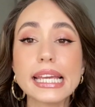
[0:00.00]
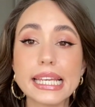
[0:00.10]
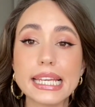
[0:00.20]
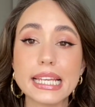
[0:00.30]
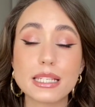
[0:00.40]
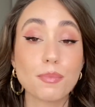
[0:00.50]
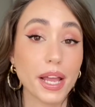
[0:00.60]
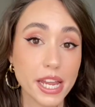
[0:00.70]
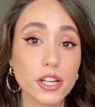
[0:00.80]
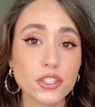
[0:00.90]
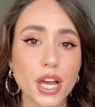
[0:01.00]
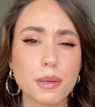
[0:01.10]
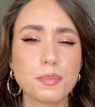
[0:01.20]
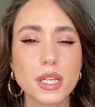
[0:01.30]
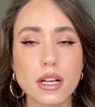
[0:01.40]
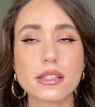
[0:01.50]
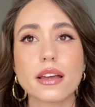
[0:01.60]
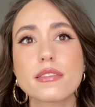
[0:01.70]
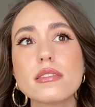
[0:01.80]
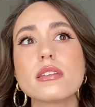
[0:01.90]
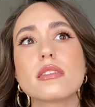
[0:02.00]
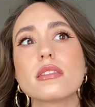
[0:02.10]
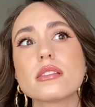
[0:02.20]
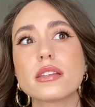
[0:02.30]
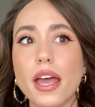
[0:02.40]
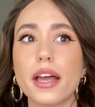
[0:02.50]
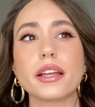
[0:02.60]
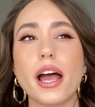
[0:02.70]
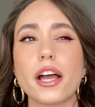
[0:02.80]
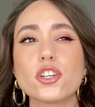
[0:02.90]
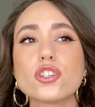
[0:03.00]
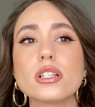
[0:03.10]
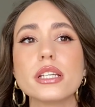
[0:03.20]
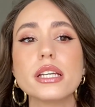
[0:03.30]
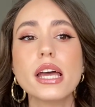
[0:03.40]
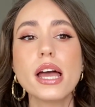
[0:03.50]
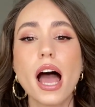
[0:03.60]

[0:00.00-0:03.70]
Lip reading: is my hair type, because I think this can actually